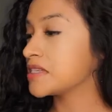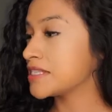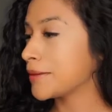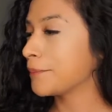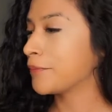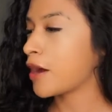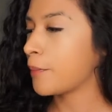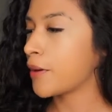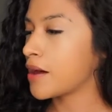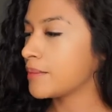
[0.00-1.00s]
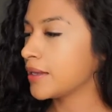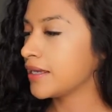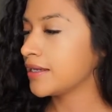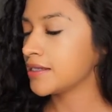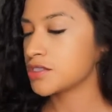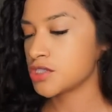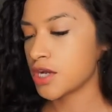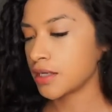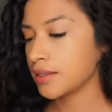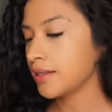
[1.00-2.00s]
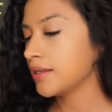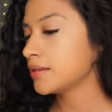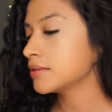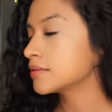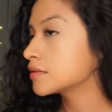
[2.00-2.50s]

Dip Brow Pomade in chocolate.